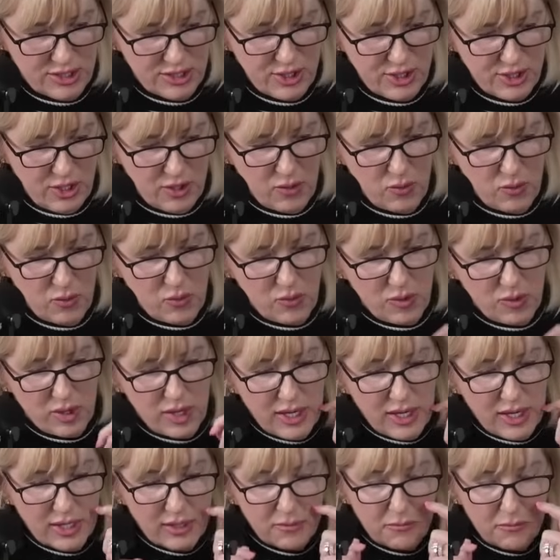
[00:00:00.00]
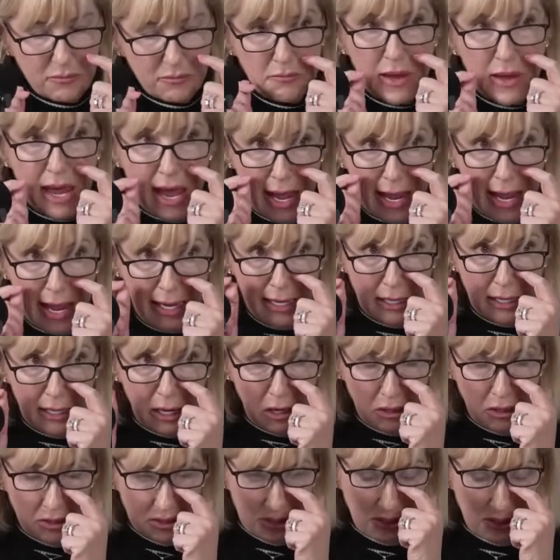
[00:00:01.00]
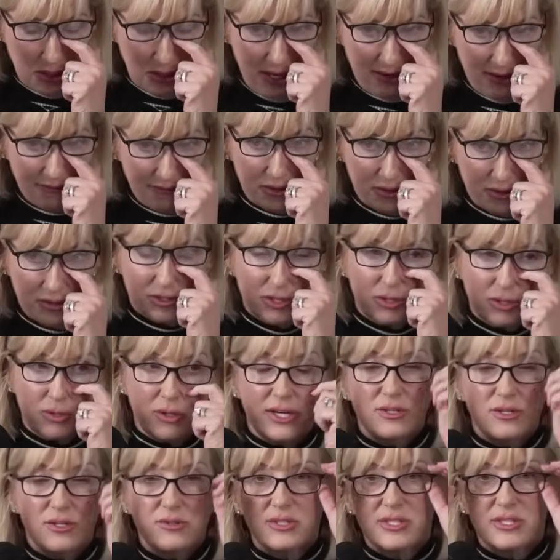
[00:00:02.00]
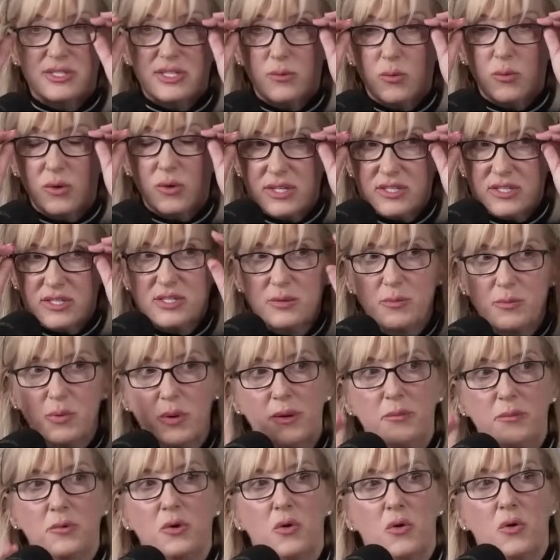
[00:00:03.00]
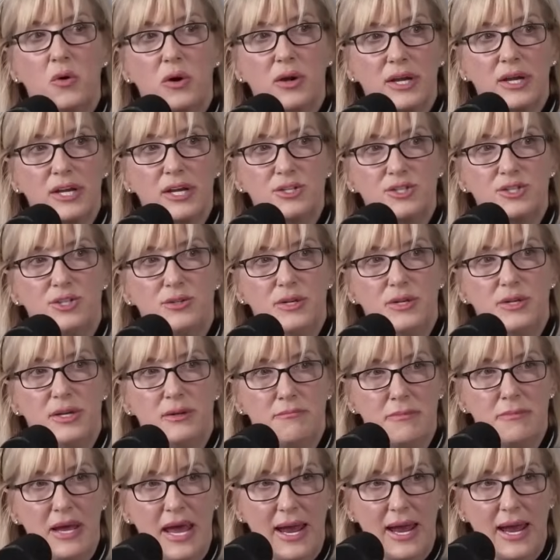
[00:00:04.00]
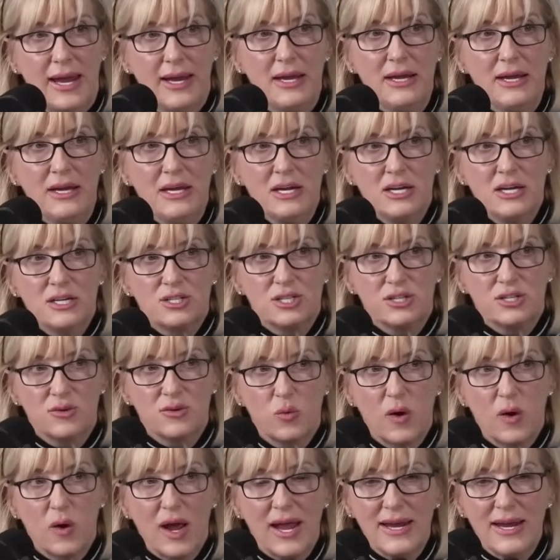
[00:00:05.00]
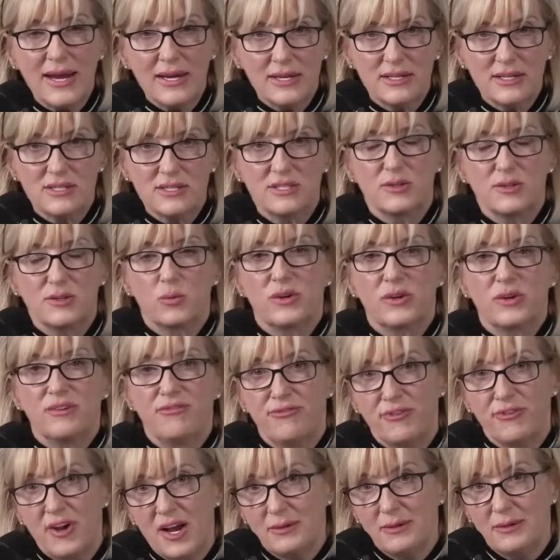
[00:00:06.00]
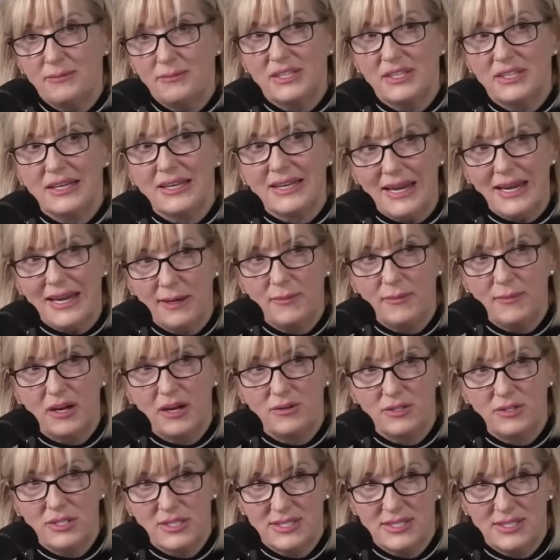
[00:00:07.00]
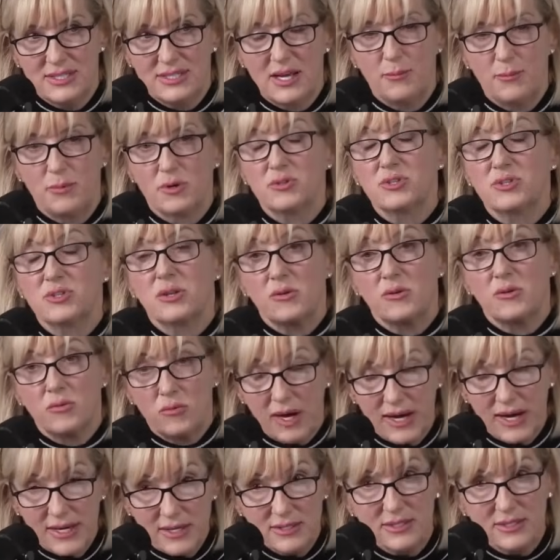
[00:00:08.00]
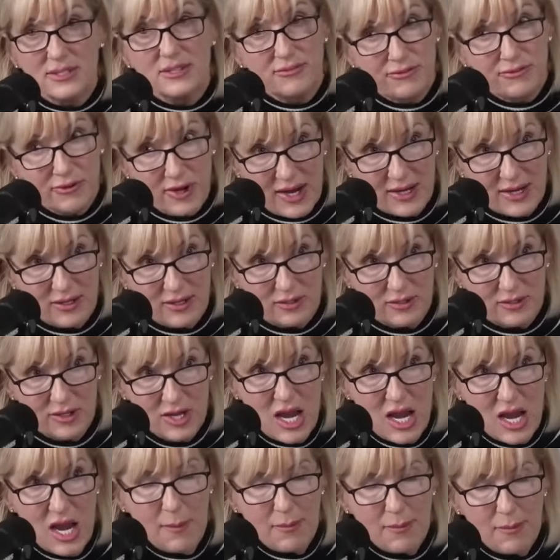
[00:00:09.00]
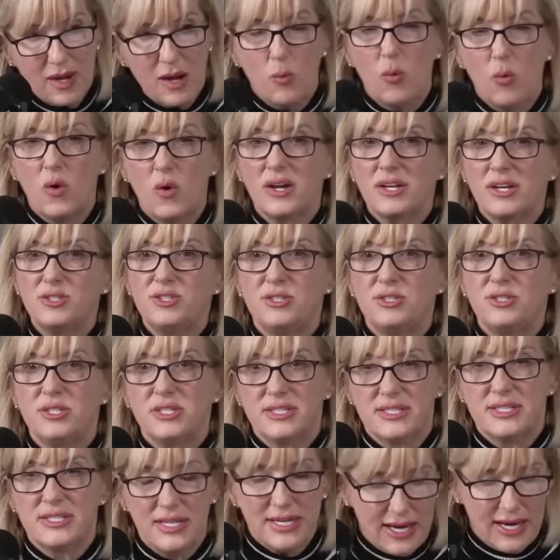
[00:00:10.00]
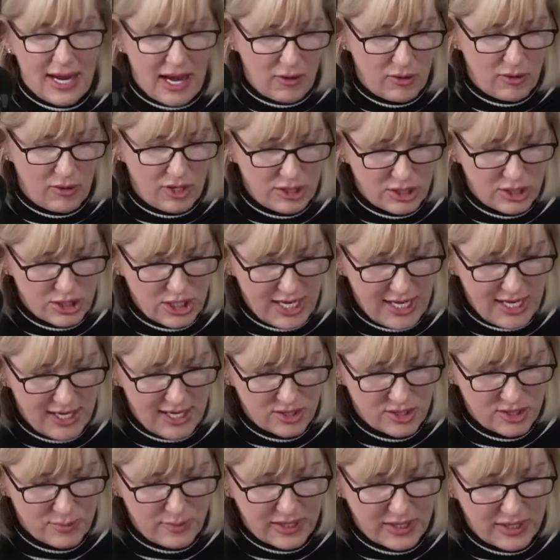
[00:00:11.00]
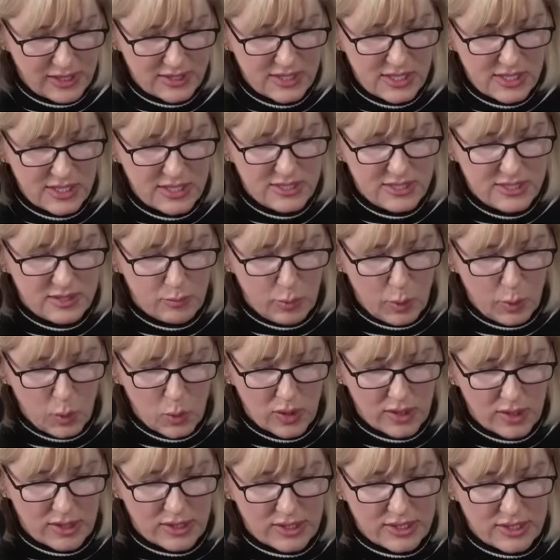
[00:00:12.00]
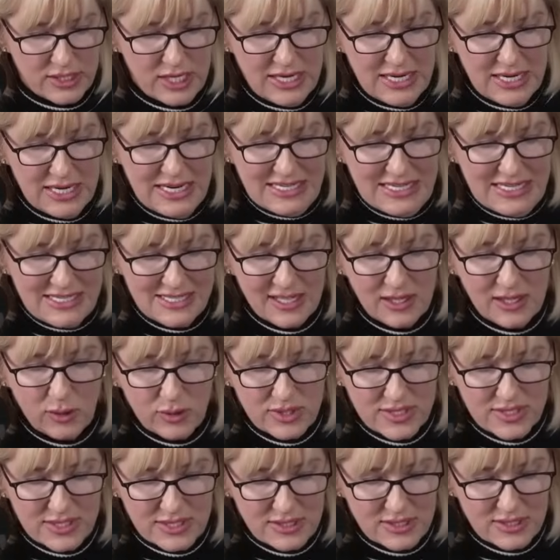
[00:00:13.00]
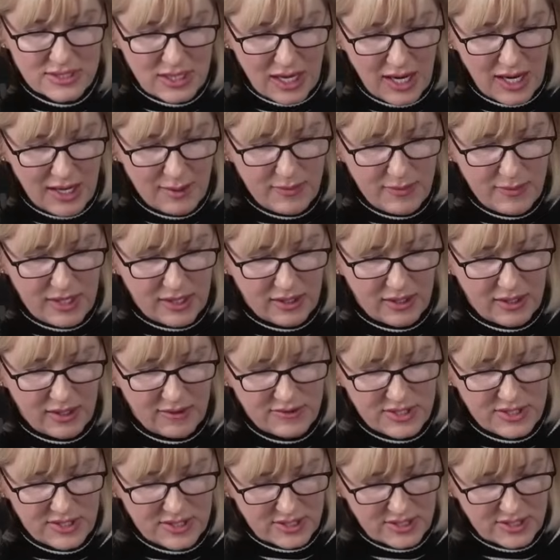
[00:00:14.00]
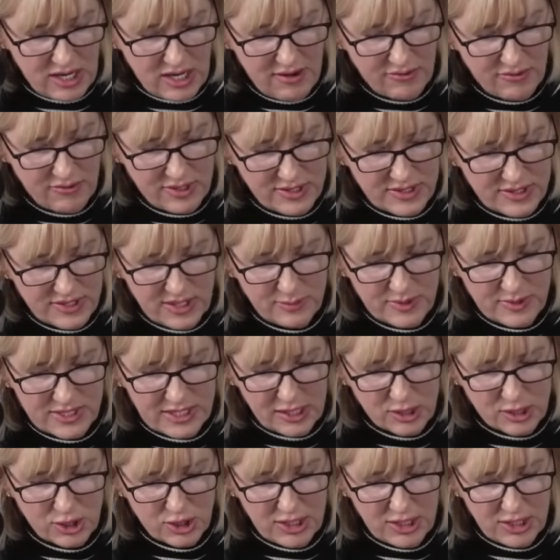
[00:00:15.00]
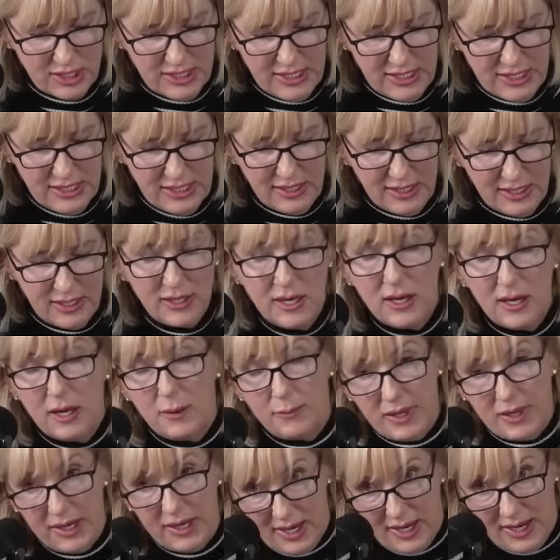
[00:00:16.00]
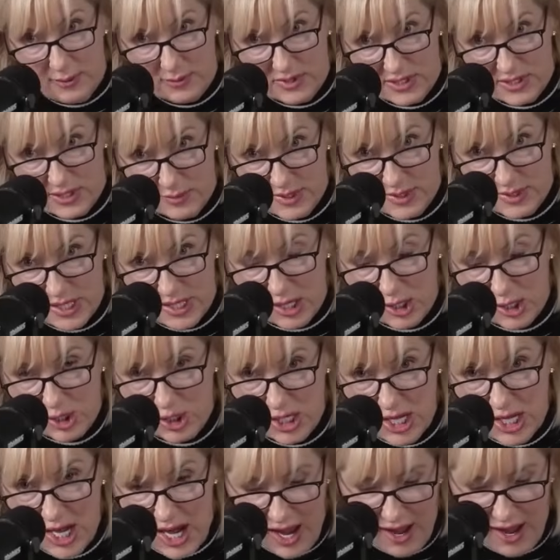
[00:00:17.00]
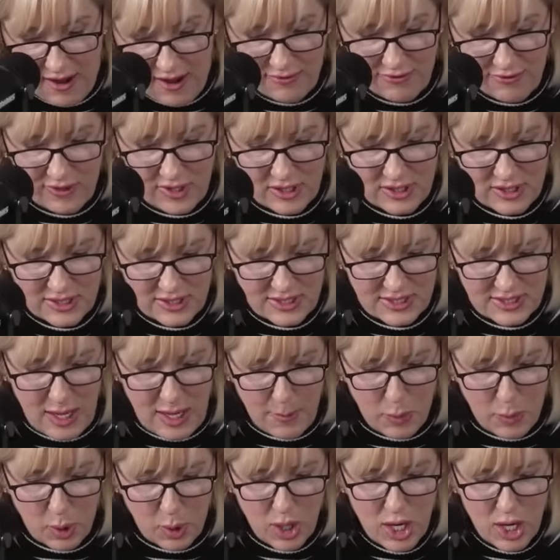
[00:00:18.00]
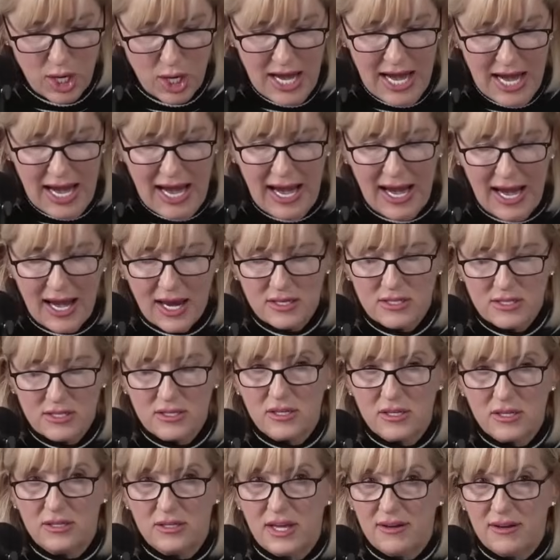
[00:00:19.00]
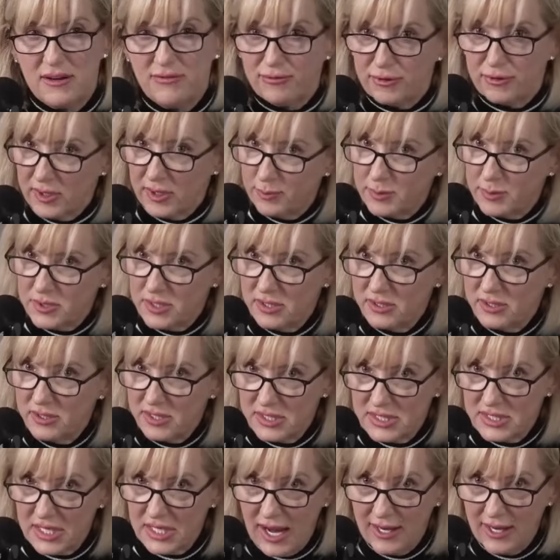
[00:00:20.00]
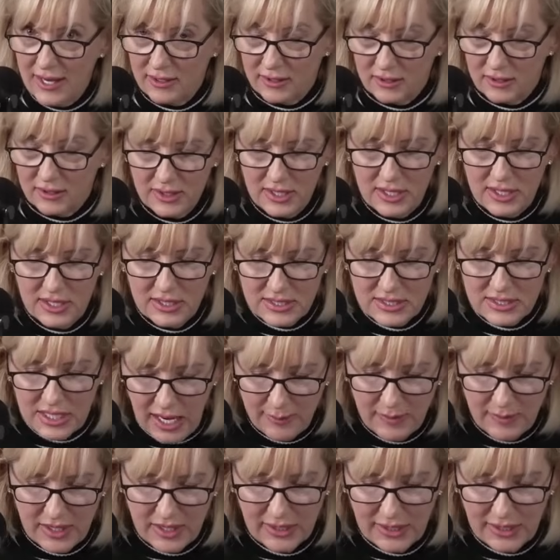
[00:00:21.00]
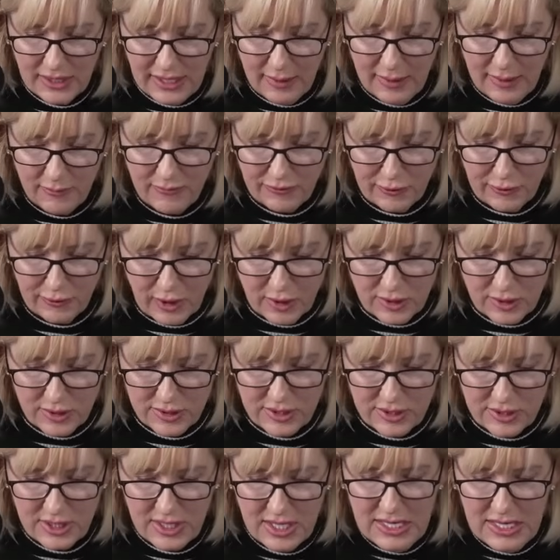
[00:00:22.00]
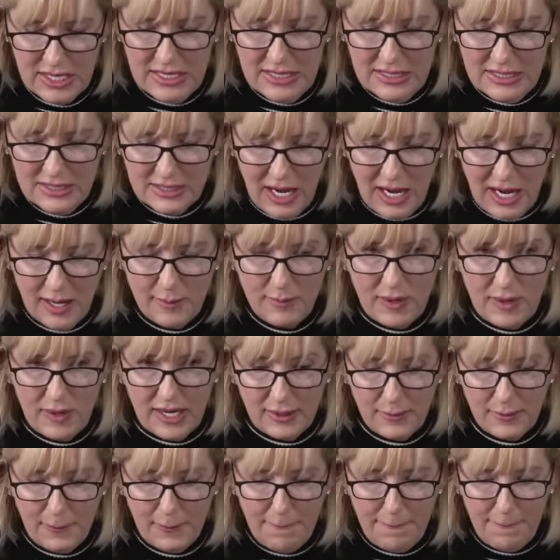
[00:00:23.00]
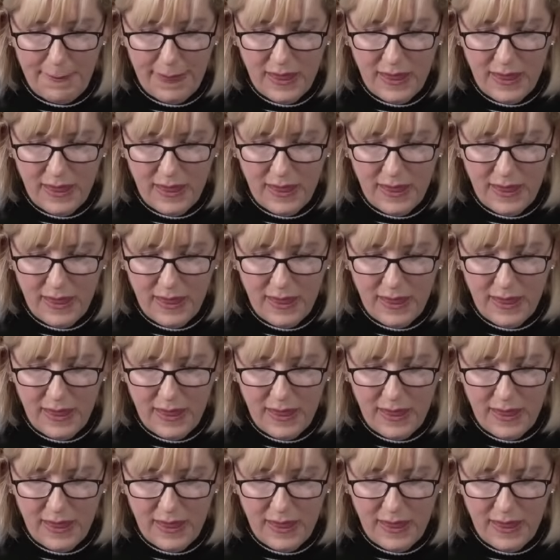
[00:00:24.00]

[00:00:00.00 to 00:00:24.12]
So in May, to the left of the screen, you'll see what the Supreme Court issued in May. To the right is the refinement that came out in December. So the right is the final, but I wanted you to see how it changed because it is important. Sequence and timing of discovery, subsection E became subsection F in December, and they flipped the title. Timing came first. Timing.